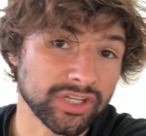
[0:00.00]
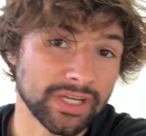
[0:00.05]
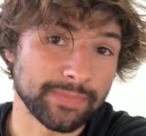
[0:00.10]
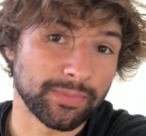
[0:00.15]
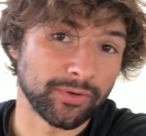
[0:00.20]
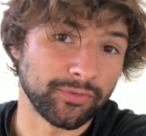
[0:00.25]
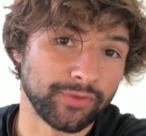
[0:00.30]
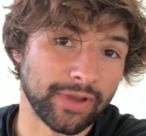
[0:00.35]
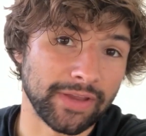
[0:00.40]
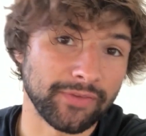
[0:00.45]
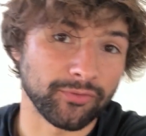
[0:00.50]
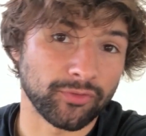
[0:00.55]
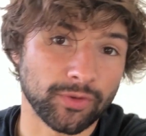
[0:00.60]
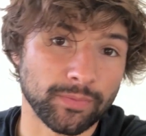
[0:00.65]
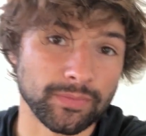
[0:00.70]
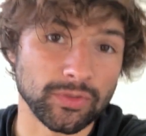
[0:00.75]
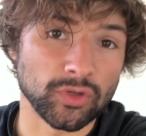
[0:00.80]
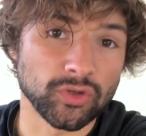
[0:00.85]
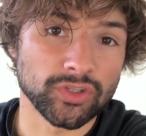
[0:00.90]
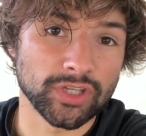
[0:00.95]
Prevent
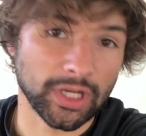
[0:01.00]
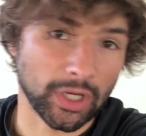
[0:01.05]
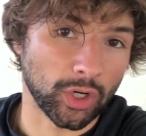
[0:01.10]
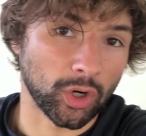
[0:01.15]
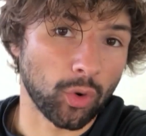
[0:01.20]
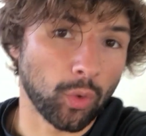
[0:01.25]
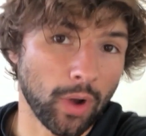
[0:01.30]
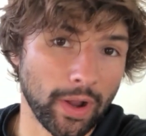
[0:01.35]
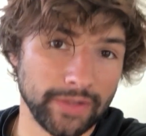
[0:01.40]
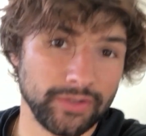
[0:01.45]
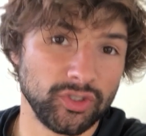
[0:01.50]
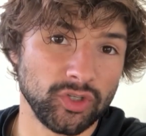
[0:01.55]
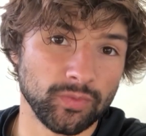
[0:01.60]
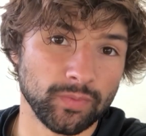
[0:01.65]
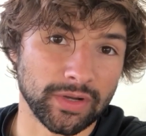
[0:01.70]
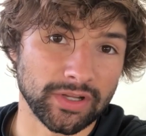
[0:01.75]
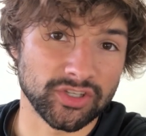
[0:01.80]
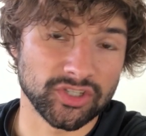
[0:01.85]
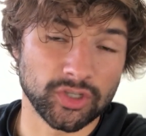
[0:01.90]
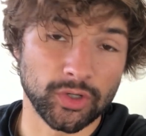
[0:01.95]
from using your quad too
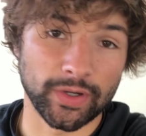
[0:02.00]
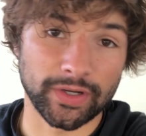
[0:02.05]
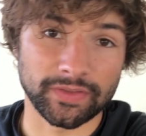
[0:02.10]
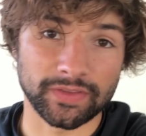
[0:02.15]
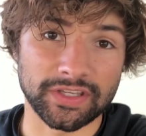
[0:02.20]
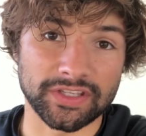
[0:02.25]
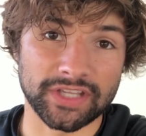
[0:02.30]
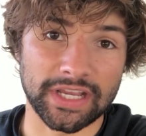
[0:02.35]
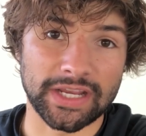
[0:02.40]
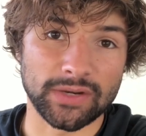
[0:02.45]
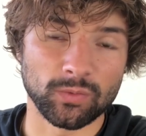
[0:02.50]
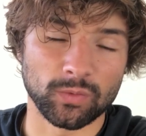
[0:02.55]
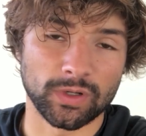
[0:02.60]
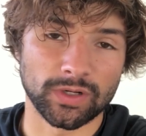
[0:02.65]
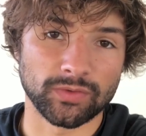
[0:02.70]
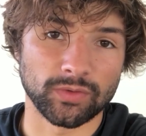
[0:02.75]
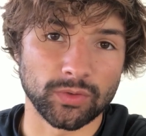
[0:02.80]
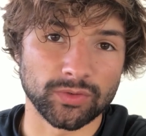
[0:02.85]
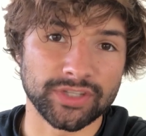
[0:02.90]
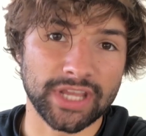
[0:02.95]
much during these
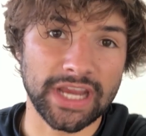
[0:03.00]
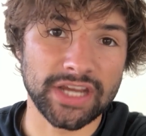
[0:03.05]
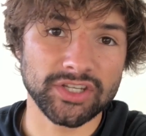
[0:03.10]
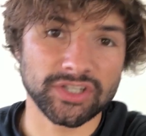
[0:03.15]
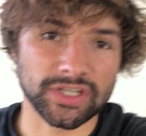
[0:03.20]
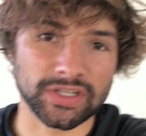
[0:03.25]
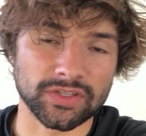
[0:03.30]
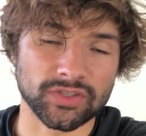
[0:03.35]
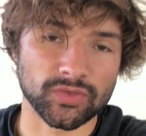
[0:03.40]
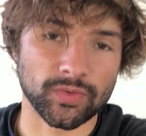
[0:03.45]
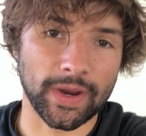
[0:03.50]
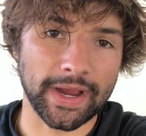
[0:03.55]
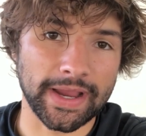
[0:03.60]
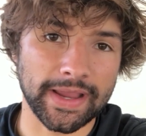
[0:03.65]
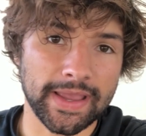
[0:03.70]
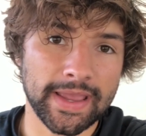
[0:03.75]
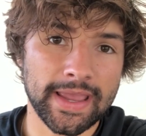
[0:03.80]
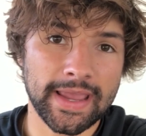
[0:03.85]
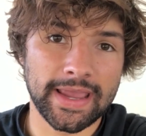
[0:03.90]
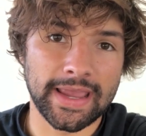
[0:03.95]
inward rotations, right,
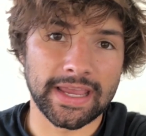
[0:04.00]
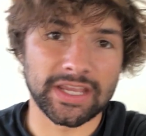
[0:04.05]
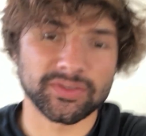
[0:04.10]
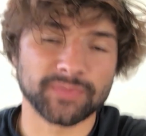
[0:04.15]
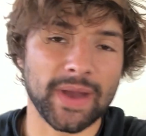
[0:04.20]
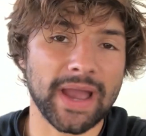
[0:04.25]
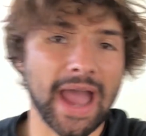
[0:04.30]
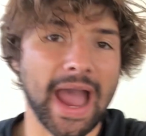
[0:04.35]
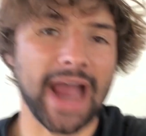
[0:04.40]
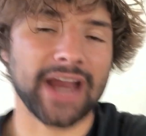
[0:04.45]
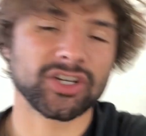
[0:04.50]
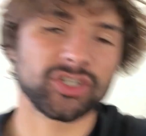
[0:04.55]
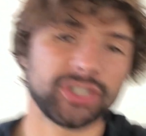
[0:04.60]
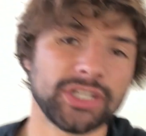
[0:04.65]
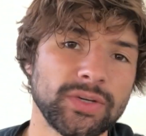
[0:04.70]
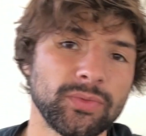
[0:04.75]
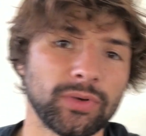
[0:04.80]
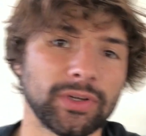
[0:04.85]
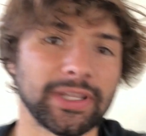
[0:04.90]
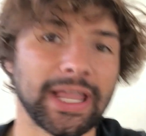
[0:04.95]
is by
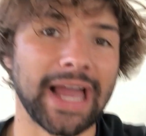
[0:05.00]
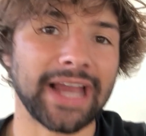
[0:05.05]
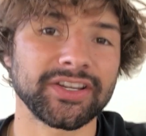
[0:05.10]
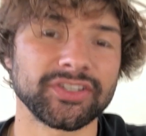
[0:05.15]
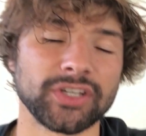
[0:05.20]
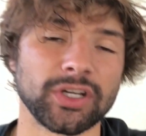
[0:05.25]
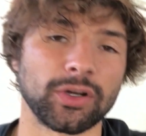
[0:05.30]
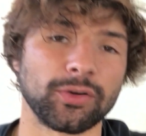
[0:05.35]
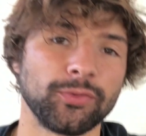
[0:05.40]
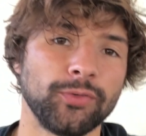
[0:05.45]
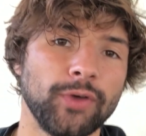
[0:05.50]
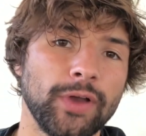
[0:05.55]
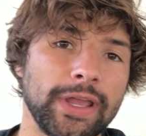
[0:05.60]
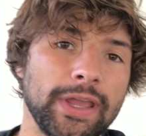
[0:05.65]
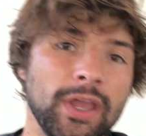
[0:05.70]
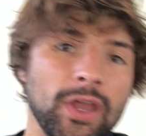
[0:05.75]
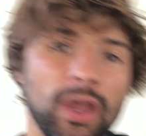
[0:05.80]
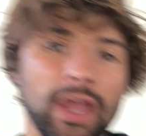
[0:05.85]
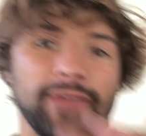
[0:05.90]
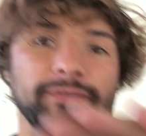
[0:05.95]
actually relaxing your foot.
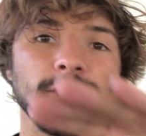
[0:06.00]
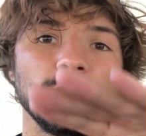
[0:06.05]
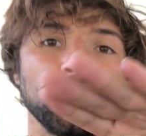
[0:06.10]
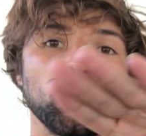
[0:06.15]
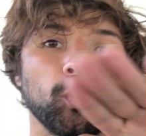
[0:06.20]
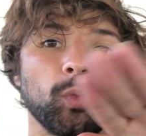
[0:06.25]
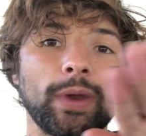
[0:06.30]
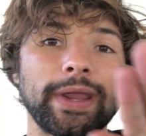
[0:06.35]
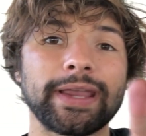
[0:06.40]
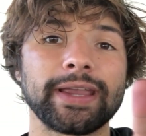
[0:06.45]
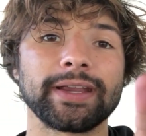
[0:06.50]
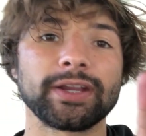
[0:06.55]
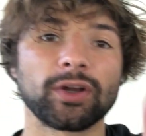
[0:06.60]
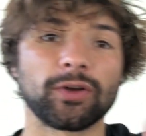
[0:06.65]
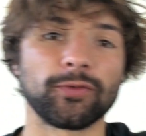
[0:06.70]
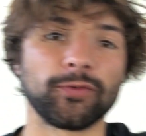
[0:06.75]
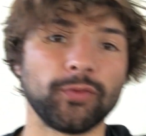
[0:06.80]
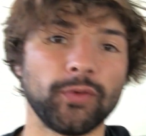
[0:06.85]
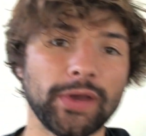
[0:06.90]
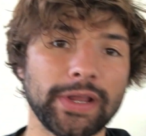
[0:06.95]
If you're winging your
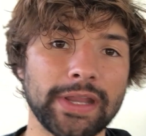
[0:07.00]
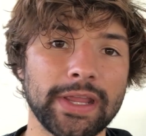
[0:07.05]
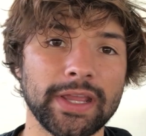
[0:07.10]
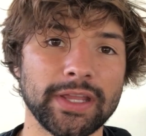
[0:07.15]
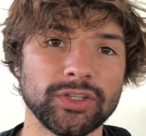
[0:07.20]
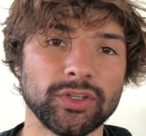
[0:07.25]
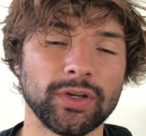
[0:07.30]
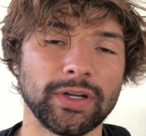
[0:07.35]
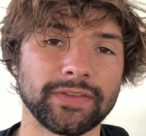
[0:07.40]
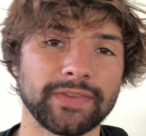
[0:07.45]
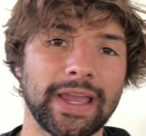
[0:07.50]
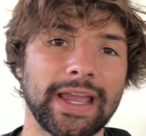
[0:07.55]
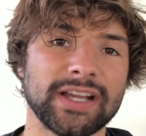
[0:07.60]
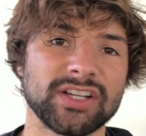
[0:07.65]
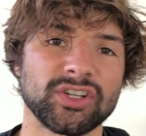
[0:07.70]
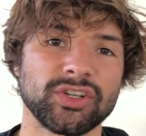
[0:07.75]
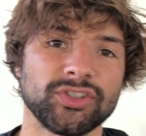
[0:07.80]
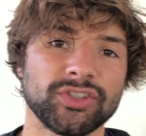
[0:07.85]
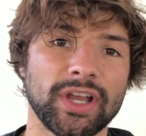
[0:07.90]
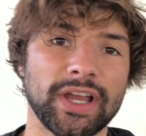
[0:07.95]
foot during the
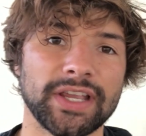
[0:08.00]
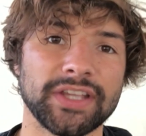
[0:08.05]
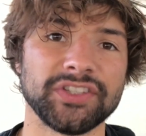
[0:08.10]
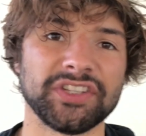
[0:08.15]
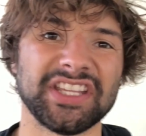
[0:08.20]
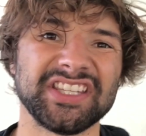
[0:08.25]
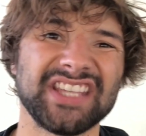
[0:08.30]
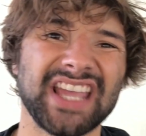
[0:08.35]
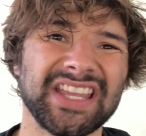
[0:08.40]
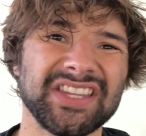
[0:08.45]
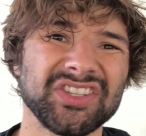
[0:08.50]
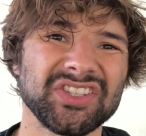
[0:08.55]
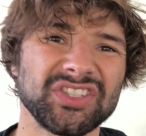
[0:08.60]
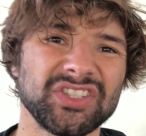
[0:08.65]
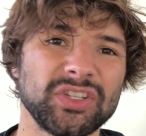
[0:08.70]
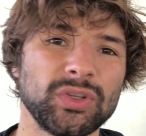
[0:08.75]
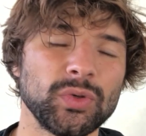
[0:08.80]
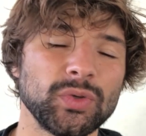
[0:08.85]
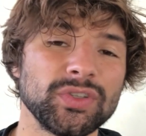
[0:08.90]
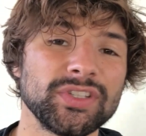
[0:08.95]
exercise, it
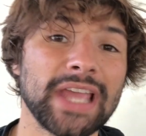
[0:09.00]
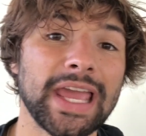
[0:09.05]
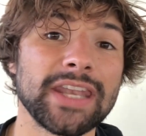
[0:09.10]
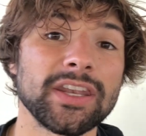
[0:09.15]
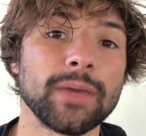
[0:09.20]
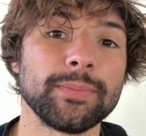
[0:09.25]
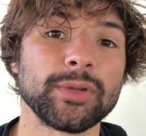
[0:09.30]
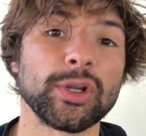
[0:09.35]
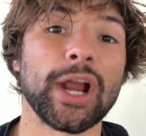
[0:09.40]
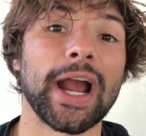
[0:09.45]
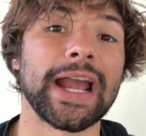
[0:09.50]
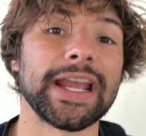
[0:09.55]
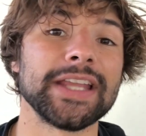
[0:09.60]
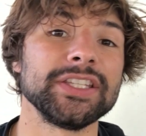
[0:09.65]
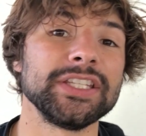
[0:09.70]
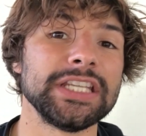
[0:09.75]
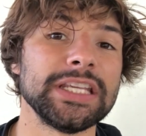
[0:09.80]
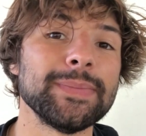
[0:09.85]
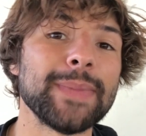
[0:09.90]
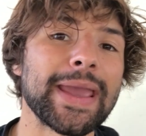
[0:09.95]
tends to tend up your
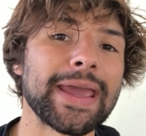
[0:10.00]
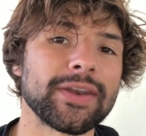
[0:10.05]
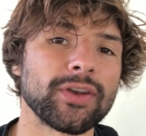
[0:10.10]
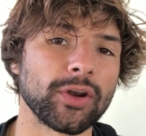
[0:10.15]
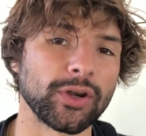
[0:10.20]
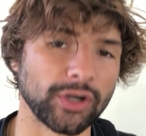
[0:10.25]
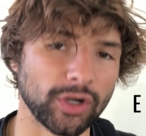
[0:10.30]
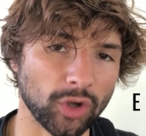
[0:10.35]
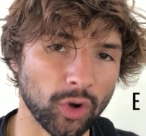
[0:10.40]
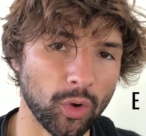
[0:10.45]
IT band or your